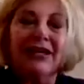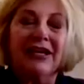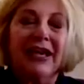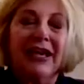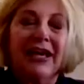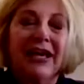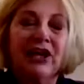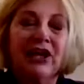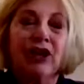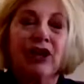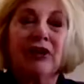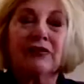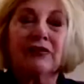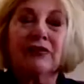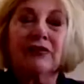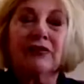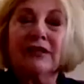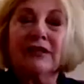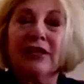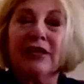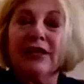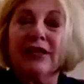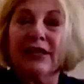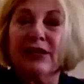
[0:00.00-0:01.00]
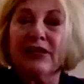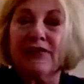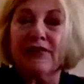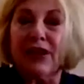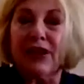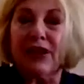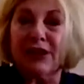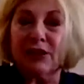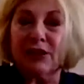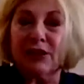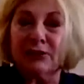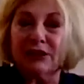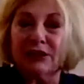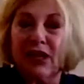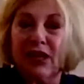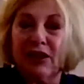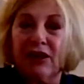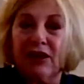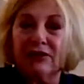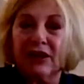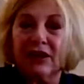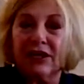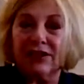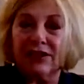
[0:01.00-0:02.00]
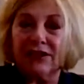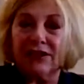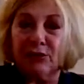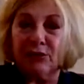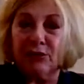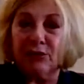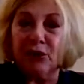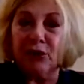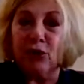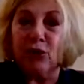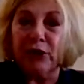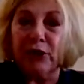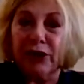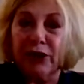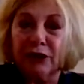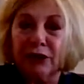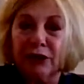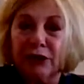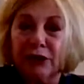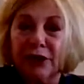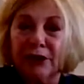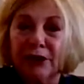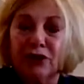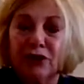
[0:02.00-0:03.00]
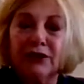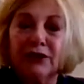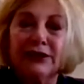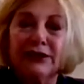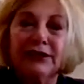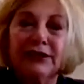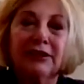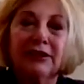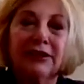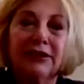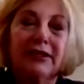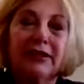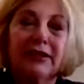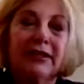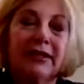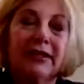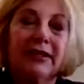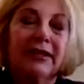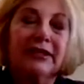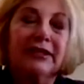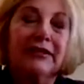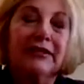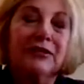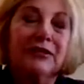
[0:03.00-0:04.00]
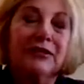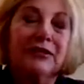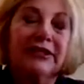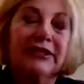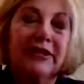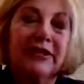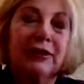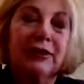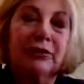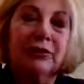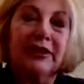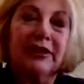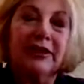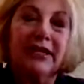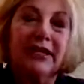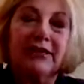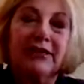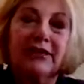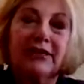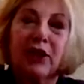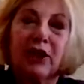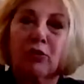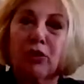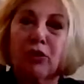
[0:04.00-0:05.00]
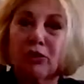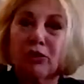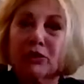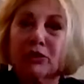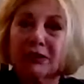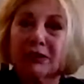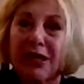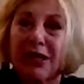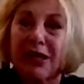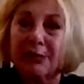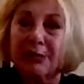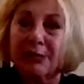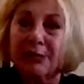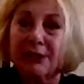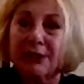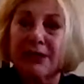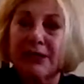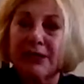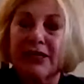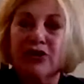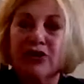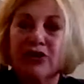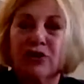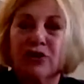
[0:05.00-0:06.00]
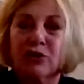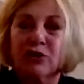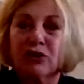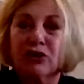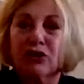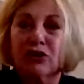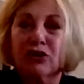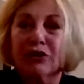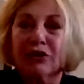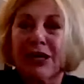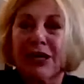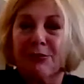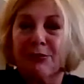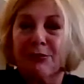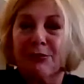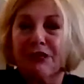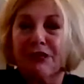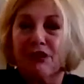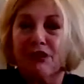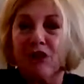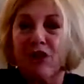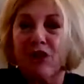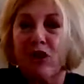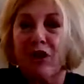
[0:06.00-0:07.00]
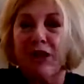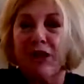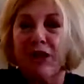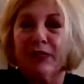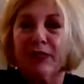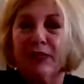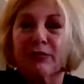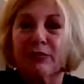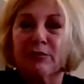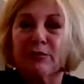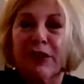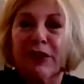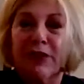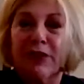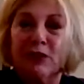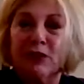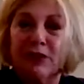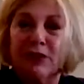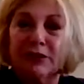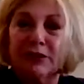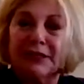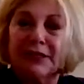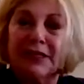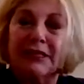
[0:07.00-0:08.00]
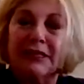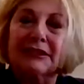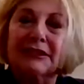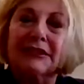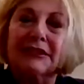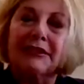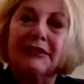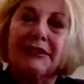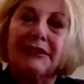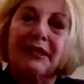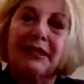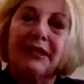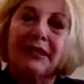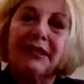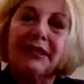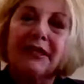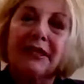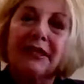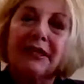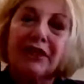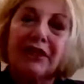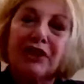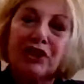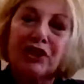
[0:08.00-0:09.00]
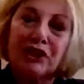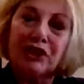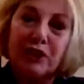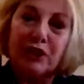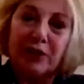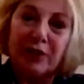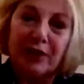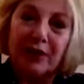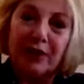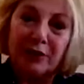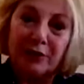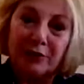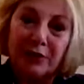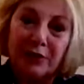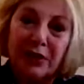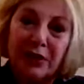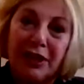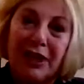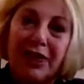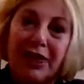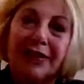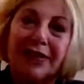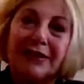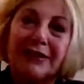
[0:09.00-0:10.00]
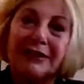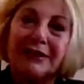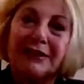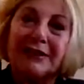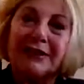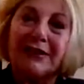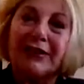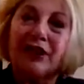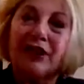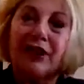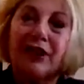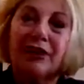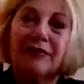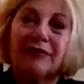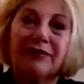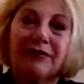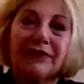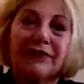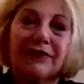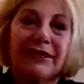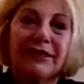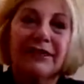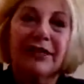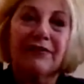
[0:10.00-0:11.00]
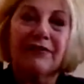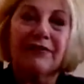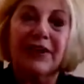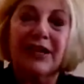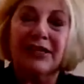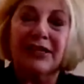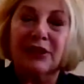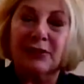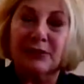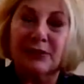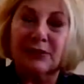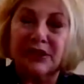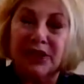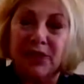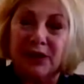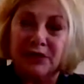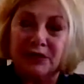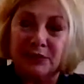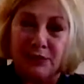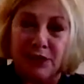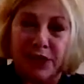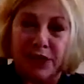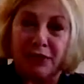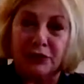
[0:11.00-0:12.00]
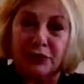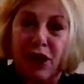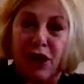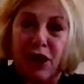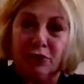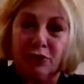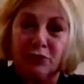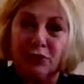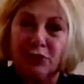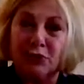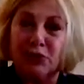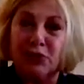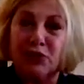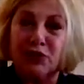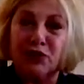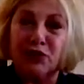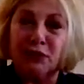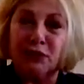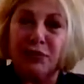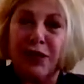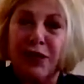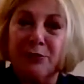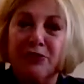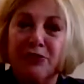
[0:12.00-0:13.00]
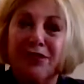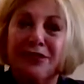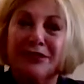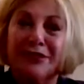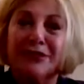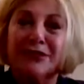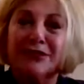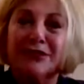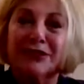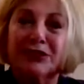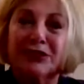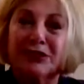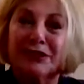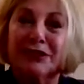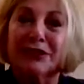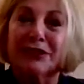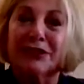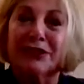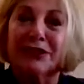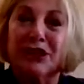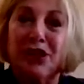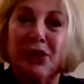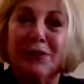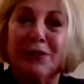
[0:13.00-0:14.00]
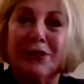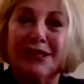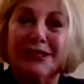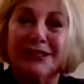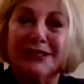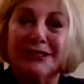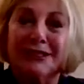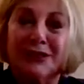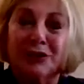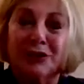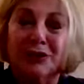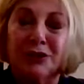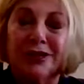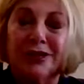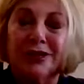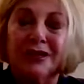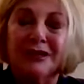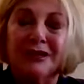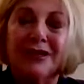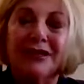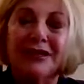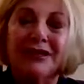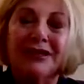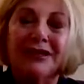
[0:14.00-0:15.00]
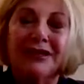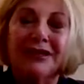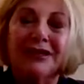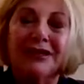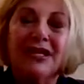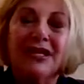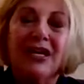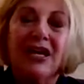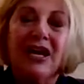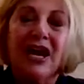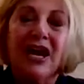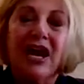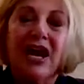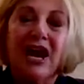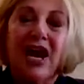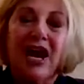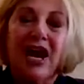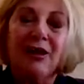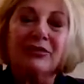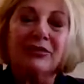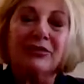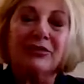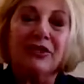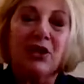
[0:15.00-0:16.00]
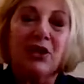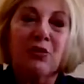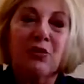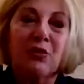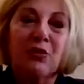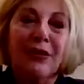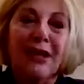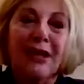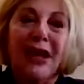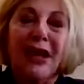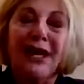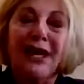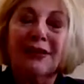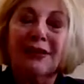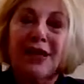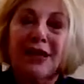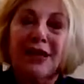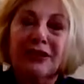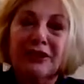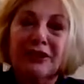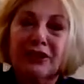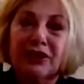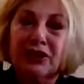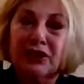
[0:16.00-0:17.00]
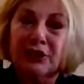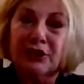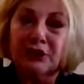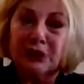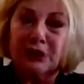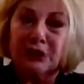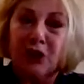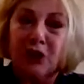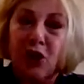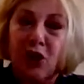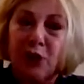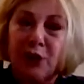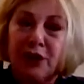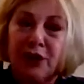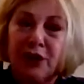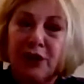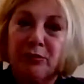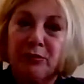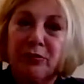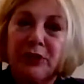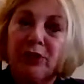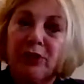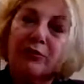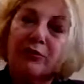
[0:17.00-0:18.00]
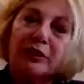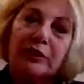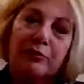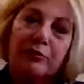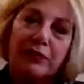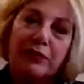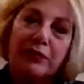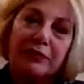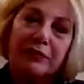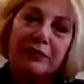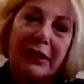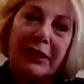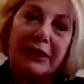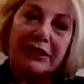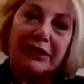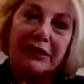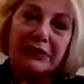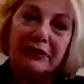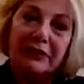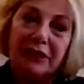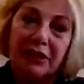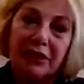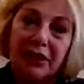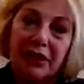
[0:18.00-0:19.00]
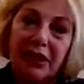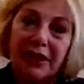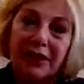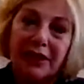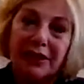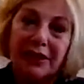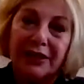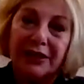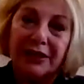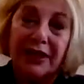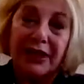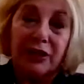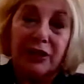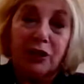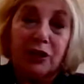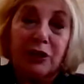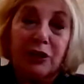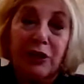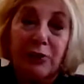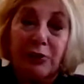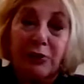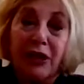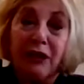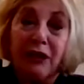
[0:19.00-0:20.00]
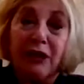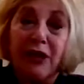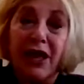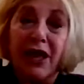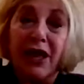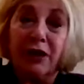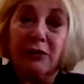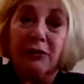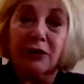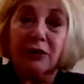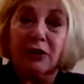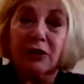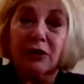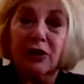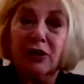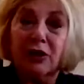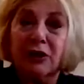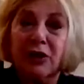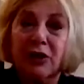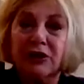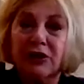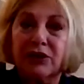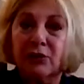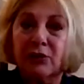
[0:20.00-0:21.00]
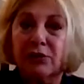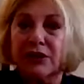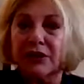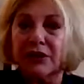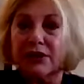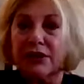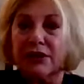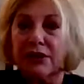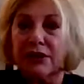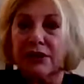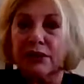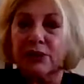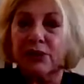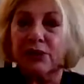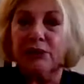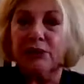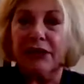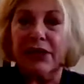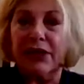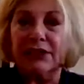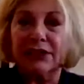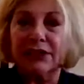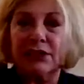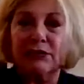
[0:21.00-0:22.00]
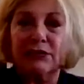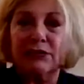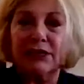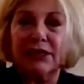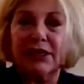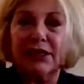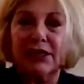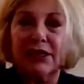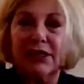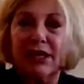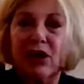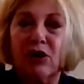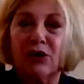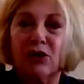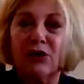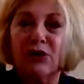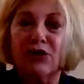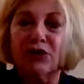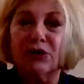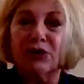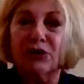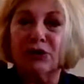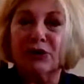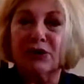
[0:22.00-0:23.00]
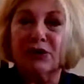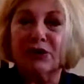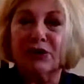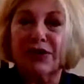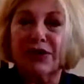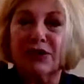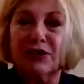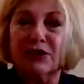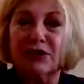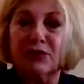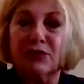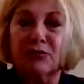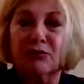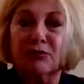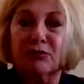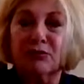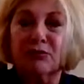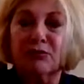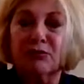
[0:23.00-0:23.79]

And all of a sudden they find themselves as an employer and they're dealing with things like workers' compensation audits, payroll taxes, ensuring compliance. And then all of a sudden they find themselves backlogged with a bunch of paper that they seriously don't want to deal with. So what I like to do is go in and meet with a prospective client and learn about them, learn about their business, what makes them tick, how are they doing things